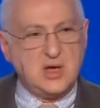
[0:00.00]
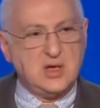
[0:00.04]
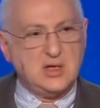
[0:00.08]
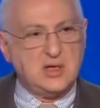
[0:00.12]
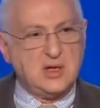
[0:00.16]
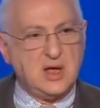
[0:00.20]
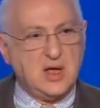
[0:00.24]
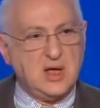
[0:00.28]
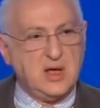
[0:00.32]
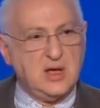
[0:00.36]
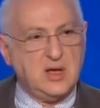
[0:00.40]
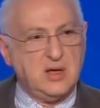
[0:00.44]

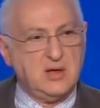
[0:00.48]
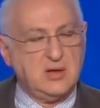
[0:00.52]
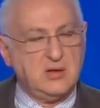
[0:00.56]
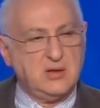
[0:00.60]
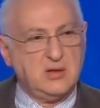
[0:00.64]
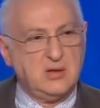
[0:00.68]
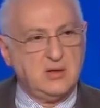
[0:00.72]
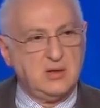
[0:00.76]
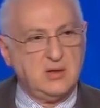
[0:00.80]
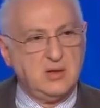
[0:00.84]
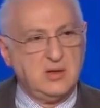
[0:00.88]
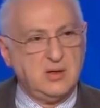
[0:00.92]
Sunday,
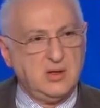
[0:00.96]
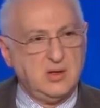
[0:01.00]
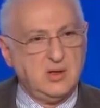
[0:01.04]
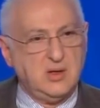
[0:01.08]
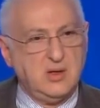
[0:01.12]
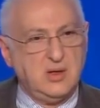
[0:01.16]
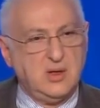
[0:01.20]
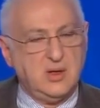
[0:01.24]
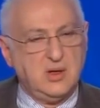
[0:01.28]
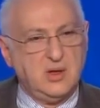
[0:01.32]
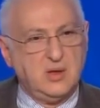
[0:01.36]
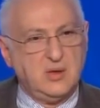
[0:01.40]

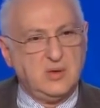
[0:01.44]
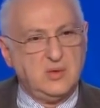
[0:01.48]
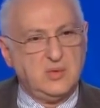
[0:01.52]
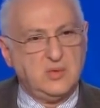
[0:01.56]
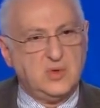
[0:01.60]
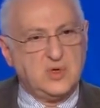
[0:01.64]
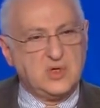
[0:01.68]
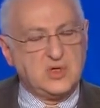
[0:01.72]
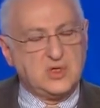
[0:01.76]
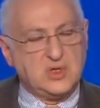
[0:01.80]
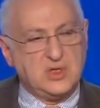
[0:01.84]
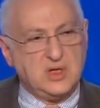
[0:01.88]

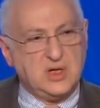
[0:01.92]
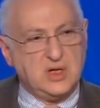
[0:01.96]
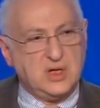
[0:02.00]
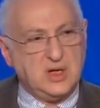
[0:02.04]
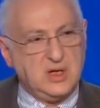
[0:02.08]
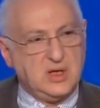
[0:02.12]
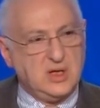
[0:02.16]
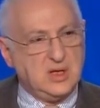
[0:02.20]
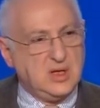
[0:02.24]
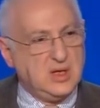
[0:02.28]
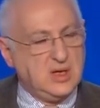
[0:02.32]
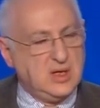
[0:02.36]
was
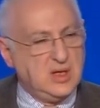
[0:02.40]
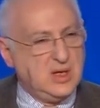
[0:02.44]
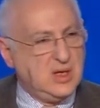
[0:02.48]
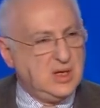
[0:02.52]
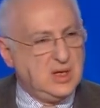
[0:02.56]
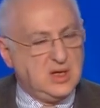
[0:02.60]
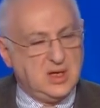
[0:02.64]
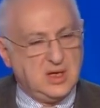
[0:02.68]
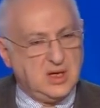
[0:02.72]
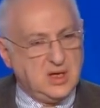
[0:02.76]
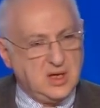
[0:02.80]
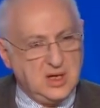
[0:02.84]
that
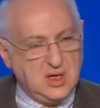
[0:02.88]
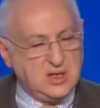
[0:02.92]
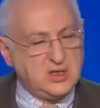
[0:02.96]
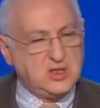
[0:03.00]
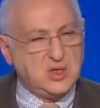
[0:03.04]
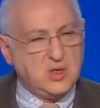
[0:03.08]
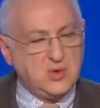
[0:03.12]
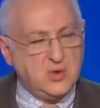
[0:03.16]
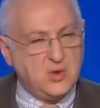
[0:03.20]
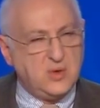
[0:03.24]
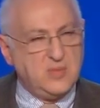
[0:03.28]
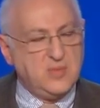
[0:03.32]

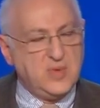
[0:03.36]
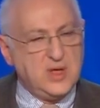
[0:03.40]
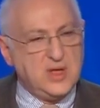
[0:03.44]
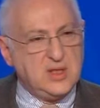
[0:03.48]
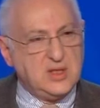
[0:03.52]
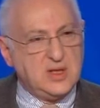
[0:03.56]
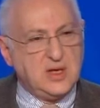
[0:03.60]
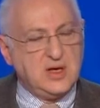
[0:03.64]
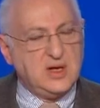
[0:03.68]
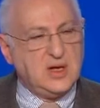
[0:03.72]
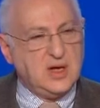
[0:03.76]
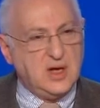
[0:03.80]
it taught
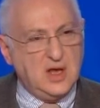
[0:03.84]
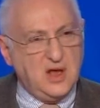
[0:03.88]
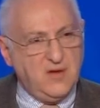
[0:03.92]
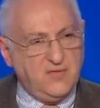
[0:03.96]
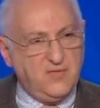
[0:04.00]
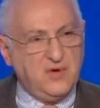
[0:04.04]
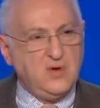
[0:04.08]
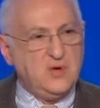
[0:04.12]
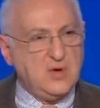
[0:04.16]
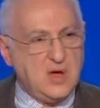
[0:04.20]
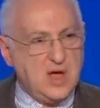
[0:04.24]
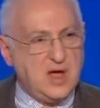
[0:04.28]
me that
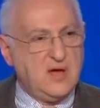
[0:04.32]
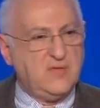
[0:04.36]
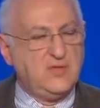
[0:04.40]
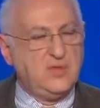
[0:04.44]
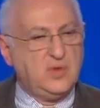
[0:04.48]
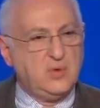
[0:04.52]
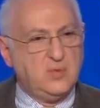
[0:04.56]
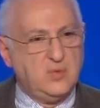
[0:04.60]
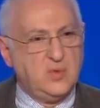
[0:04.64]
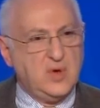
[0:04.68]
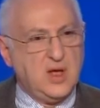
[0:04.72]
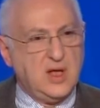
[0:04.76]
if you
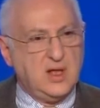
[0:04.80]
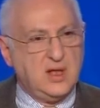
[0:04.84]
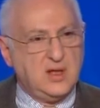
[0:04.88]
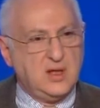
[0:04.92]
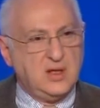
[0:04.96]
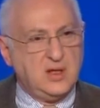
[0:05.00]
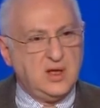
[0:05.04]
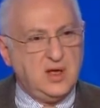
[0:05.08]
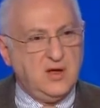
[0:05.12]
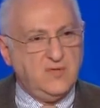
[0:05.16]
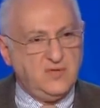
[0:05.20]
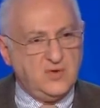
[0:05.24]
have the
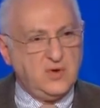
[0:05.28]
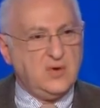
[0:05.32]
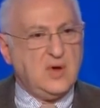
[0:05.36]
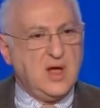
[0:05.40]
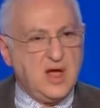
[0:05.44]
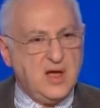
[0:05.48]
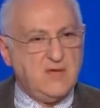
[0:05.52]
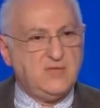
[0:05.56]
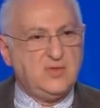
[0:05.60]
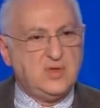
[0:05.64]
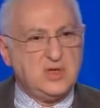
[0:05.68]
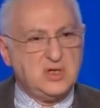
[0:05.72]
will, if you
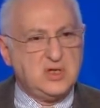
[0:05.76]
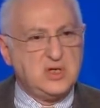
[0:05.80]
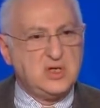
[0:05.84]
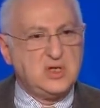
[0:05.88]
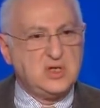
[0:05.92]
have the